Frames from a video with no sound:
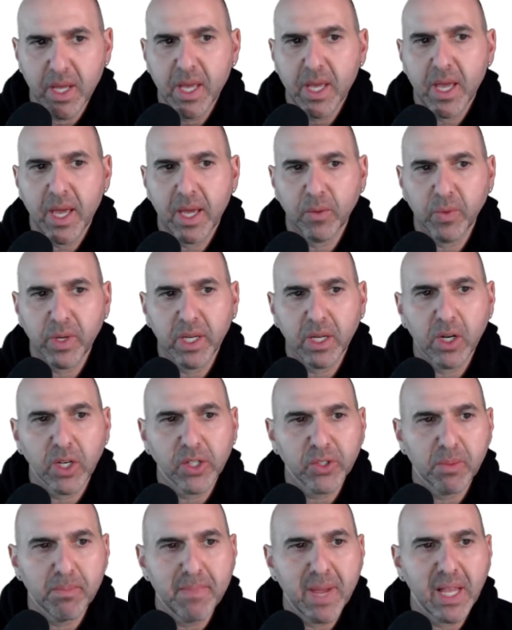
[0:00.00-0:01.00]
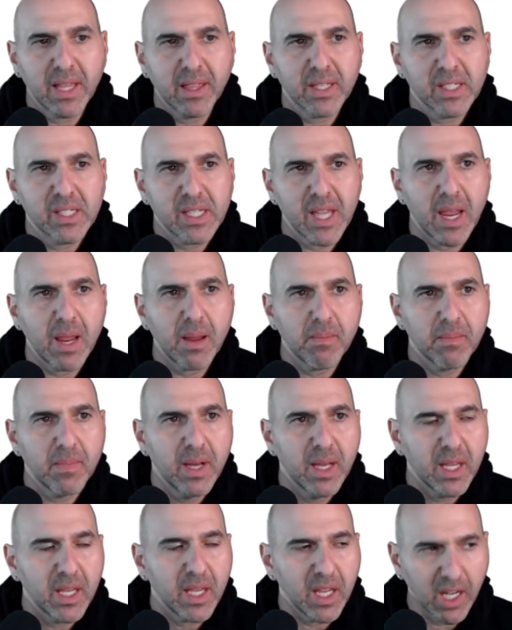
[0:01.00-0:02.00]
And we can also make the same
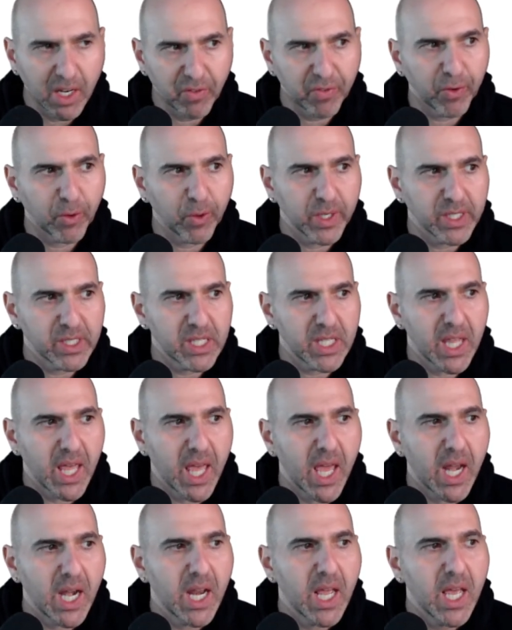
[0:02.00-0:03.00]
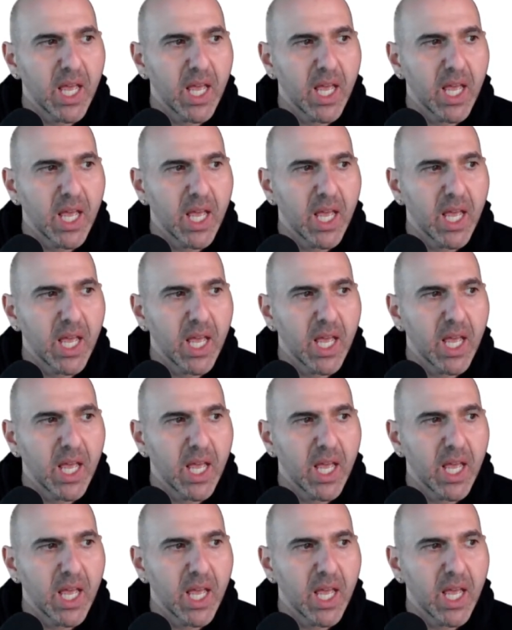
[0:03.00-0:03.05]
inference then